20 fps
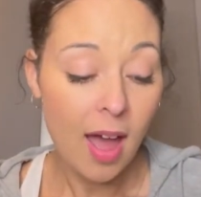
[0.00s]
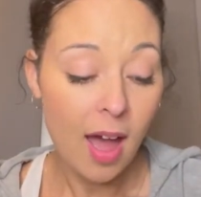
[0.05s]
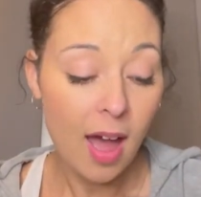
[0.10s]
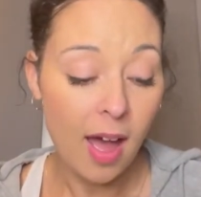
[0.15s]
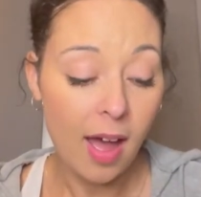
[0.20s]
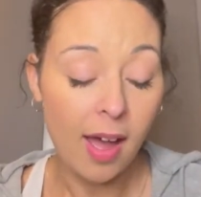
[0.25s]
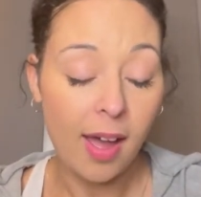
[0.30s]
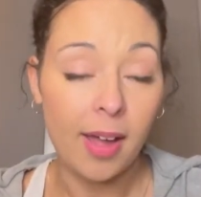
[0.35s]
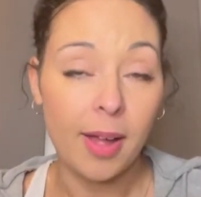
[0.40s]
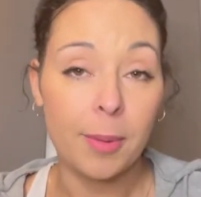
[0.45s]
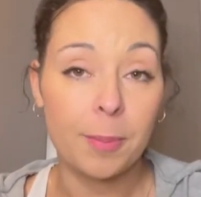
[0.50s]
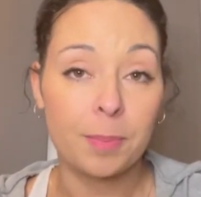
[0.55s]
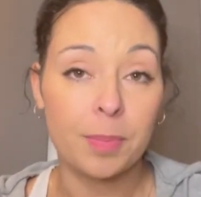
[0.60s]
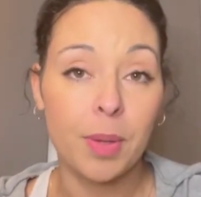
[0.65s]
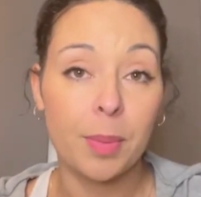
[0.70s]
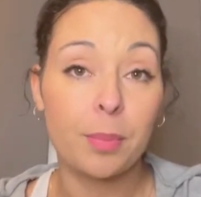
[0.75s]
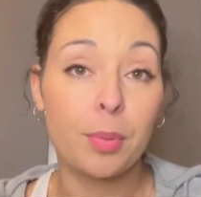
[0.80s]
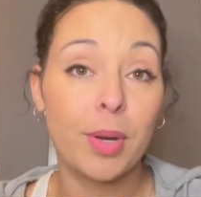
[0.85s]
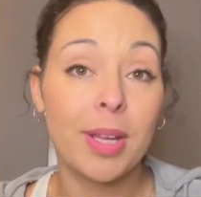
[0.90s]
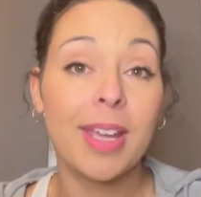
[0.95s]
um,
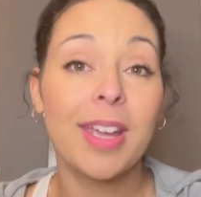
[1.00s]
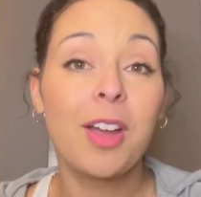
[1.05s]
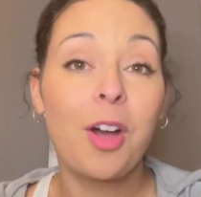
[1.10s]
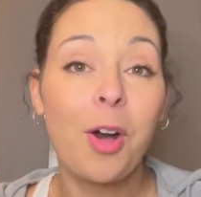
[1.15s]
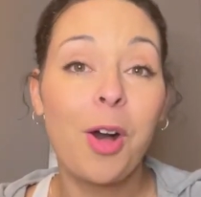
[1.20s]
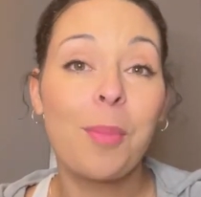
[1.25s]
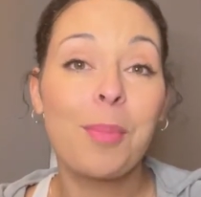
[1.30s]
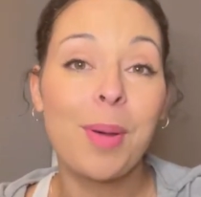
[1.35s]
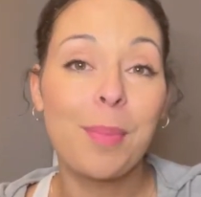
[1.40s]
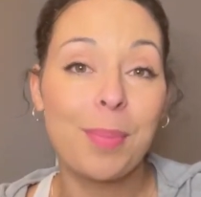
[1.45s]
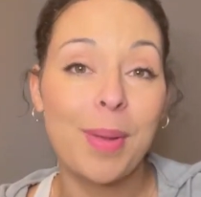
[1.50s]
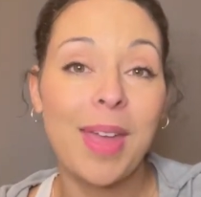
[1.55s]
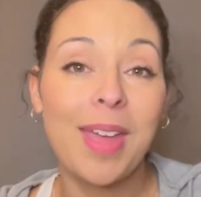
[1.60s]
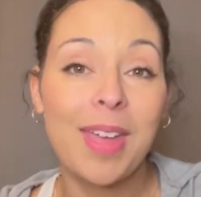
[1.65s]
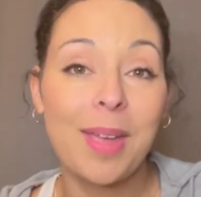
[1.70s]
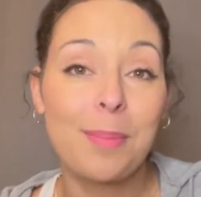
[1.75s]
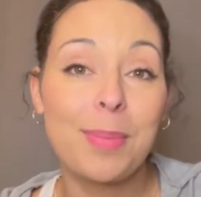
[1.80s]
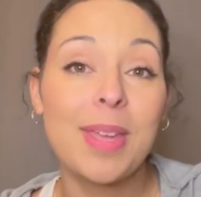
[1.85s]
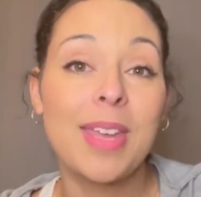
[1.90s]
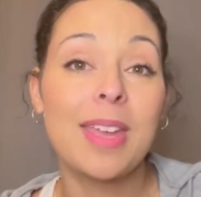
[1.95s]
bringing home a
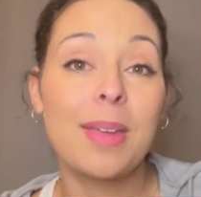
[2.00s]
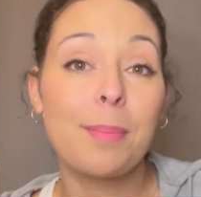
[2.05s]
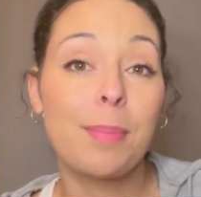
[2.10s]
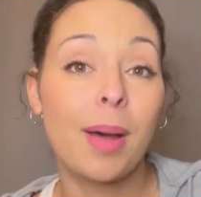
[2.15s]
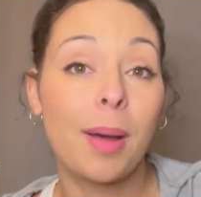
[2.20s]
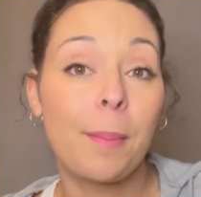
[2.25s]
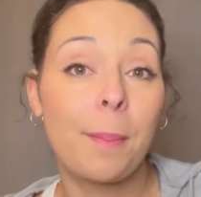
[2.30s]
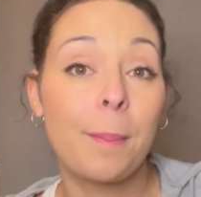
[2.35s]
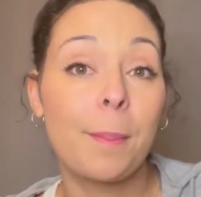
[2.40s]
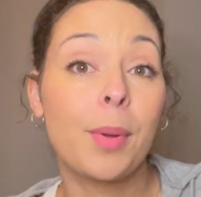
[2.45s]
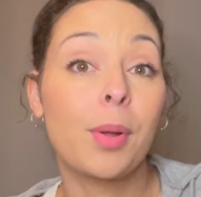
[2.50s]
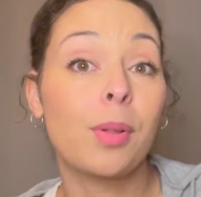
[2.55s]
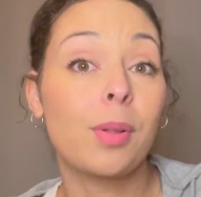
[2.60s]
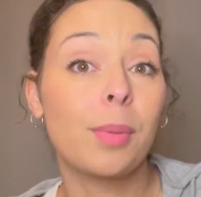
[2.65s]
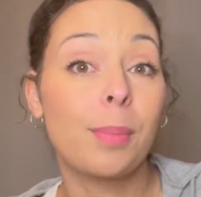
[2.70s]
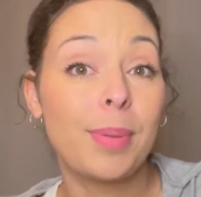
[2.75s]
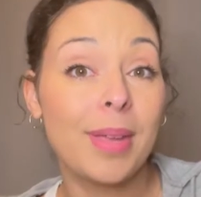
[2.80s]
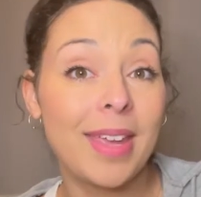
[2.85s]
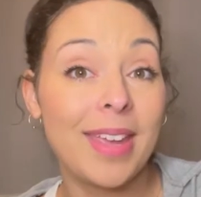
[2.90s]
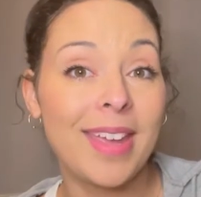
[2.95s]
baby
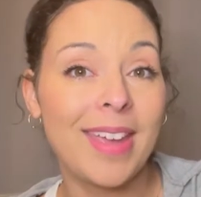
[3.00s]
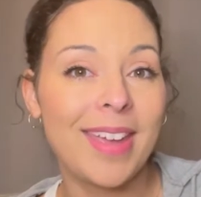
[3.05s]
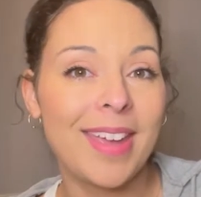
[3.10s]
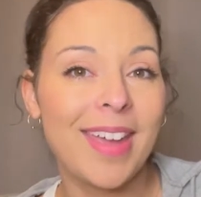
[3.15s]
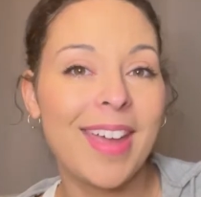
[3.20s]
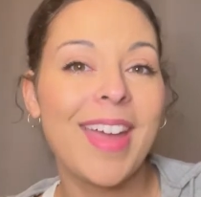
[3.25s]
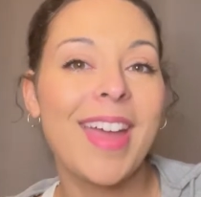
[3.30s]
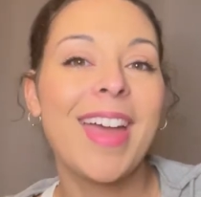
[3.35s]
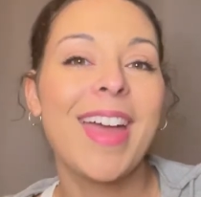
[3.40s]
bumblebee